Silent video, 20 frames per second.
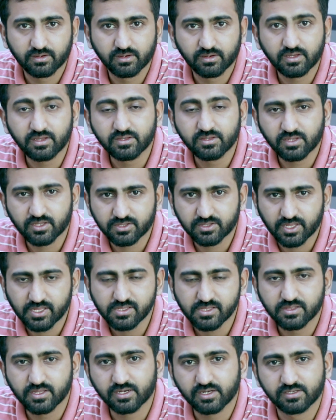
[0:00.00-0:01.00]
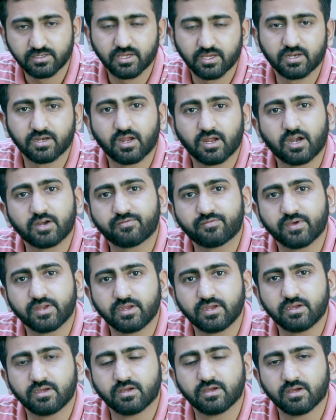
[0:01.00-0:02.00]
in the sense that they are not
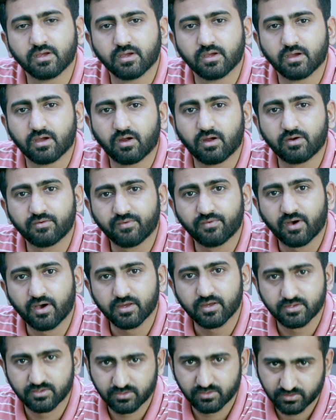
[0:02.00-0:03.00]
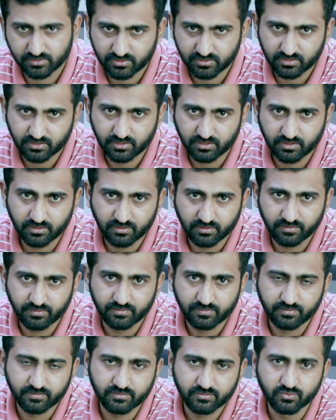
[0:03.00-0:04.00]
very advanced
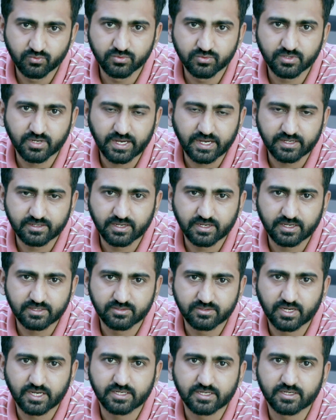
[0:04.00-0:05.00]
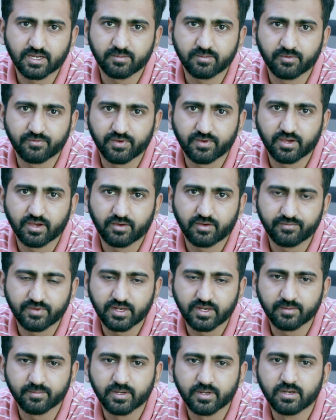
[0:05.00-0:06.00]
tools right at that time
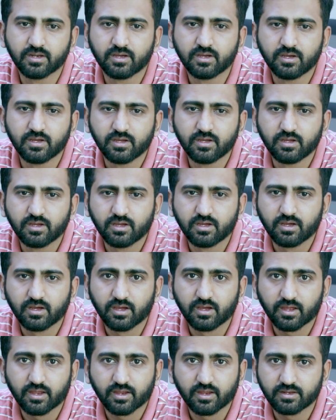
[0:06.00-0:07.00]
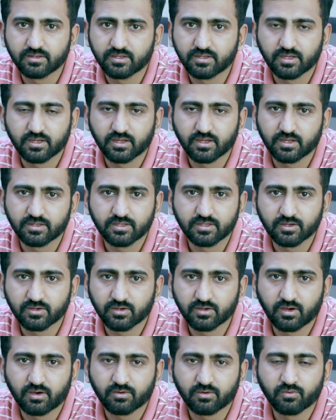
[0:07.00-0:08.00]
available. They
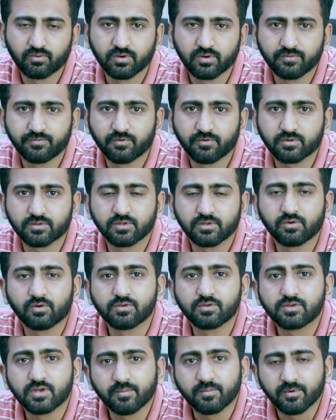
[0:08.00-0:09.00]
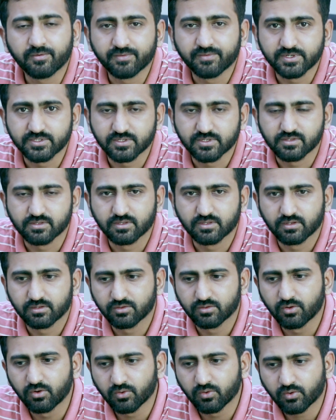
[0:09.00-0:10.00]
are only focusing on stable versions.
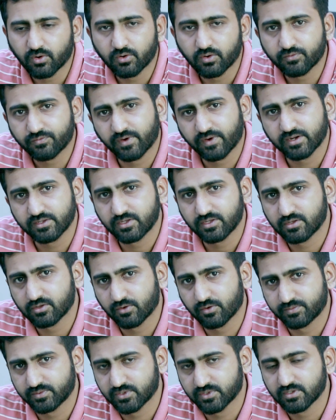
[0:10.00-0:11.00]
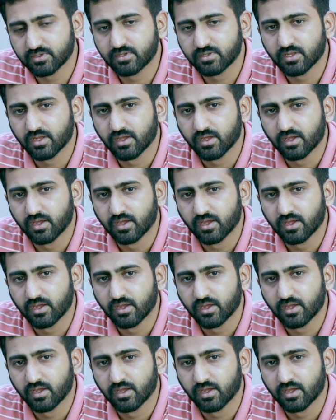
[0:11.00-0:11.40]
So look out for these options,